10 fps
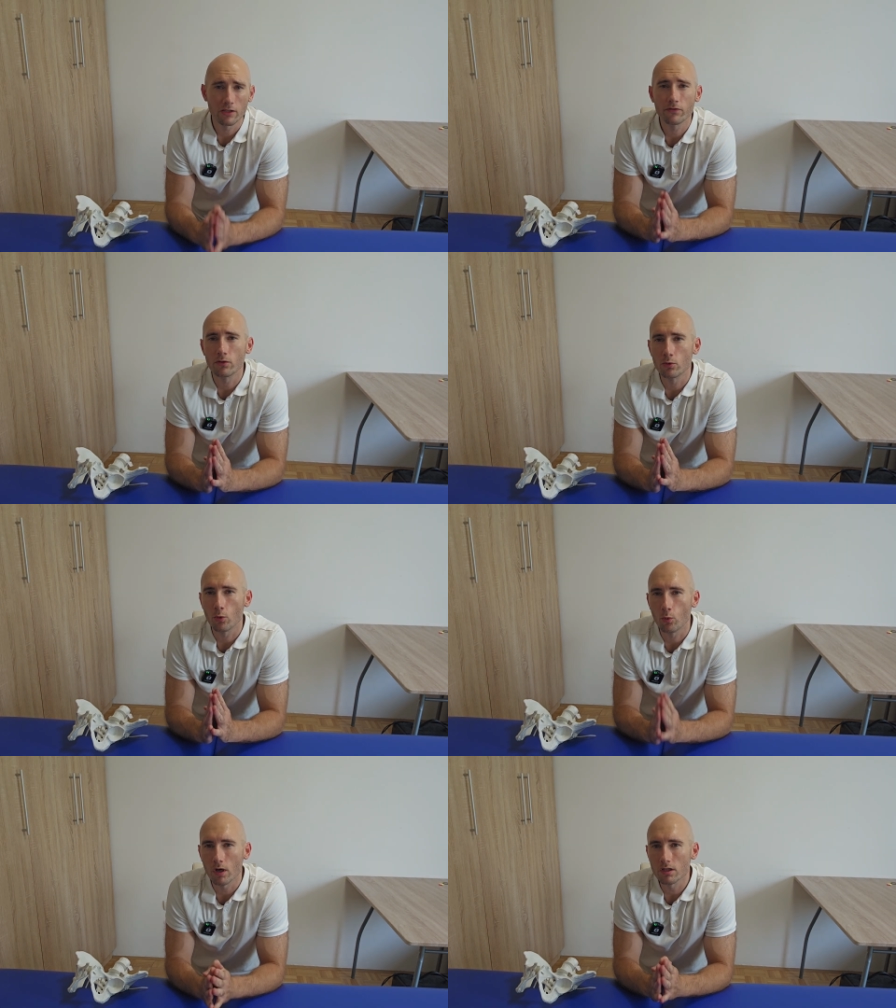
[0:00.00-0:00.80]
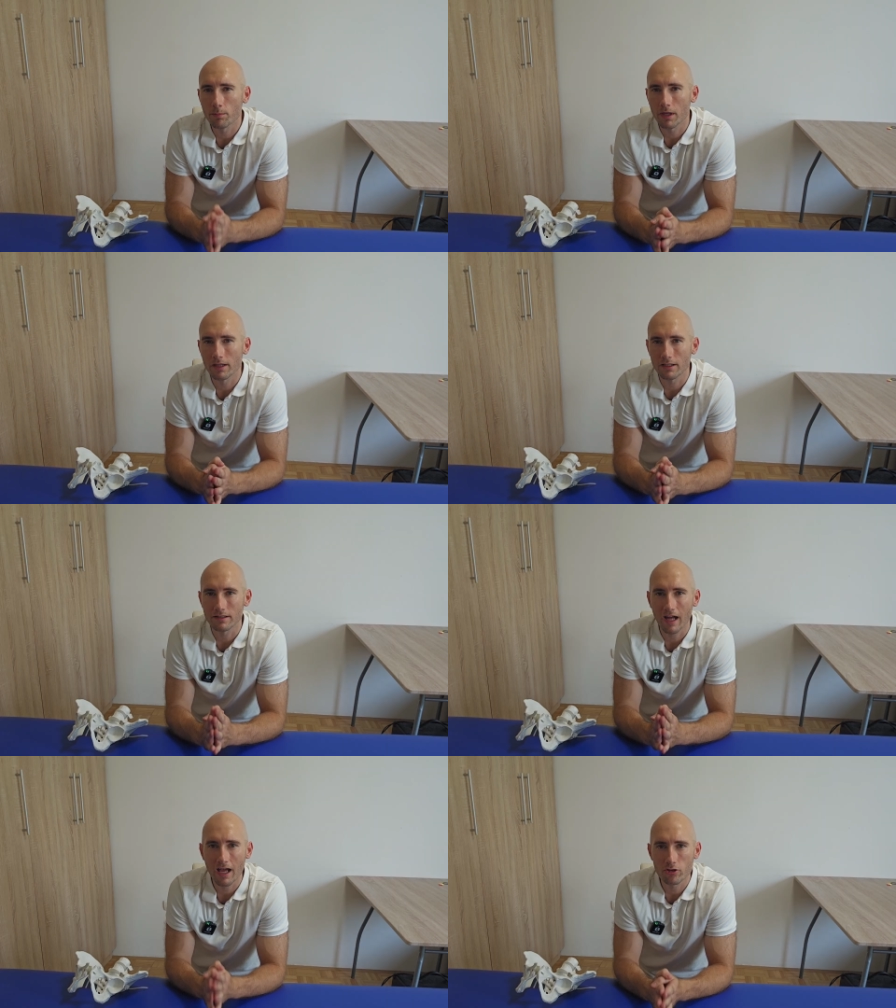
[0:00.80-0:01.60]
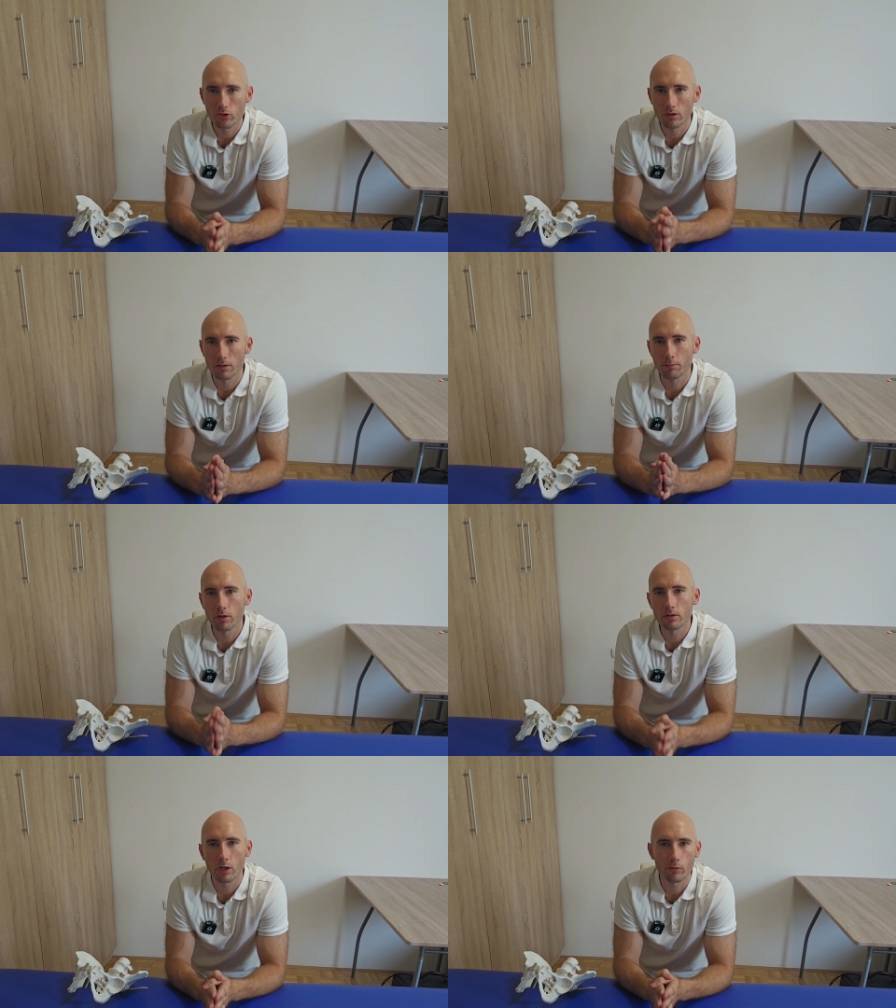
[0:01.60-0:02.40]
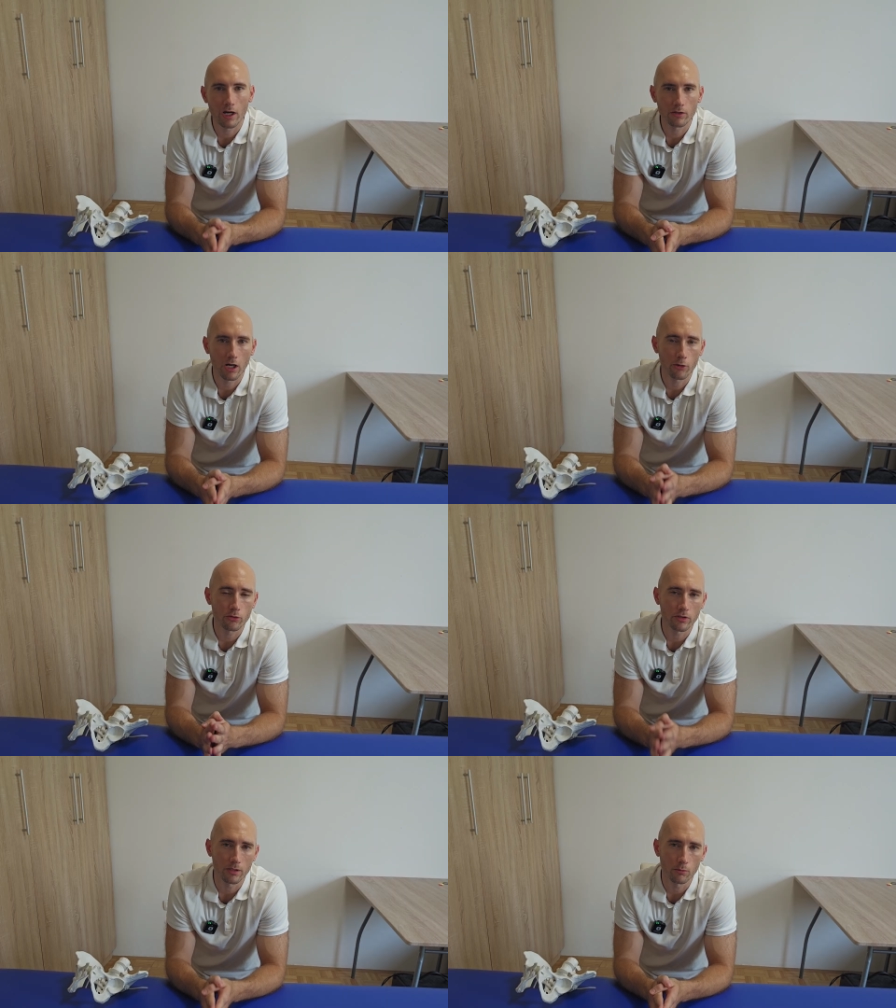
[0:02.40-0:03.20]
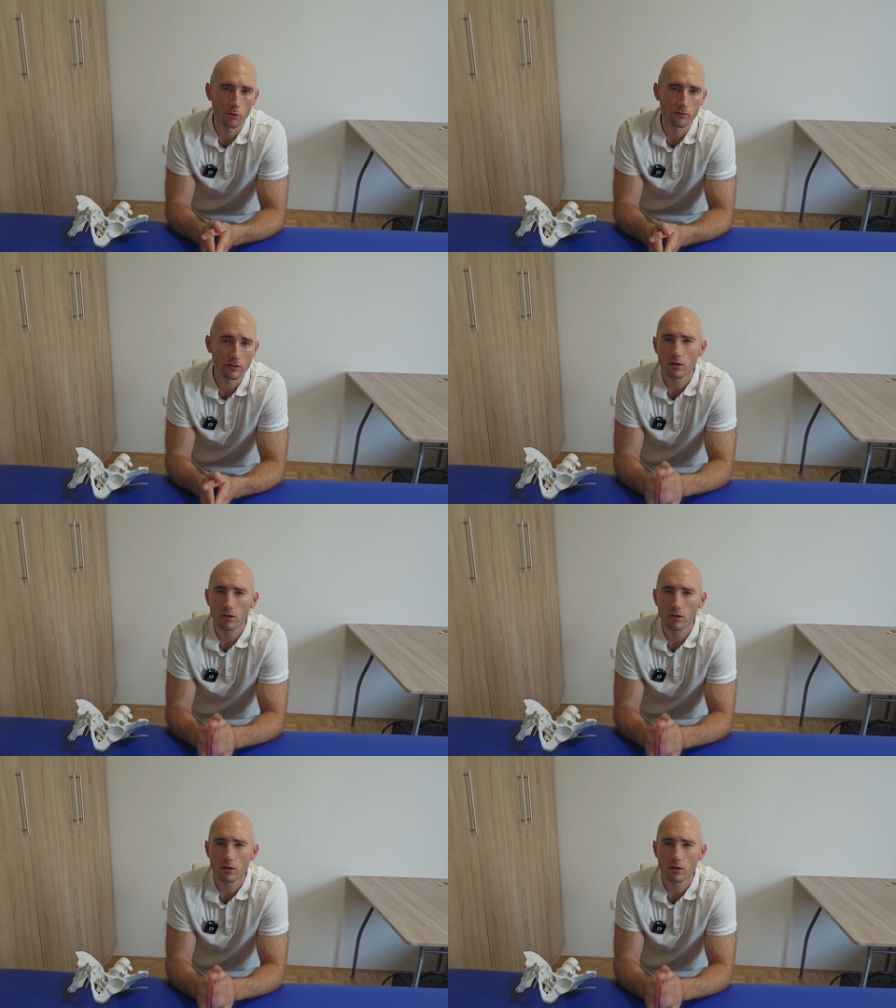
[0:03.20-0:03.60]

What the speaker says: and if you want a plan that actually built around how your knee moves,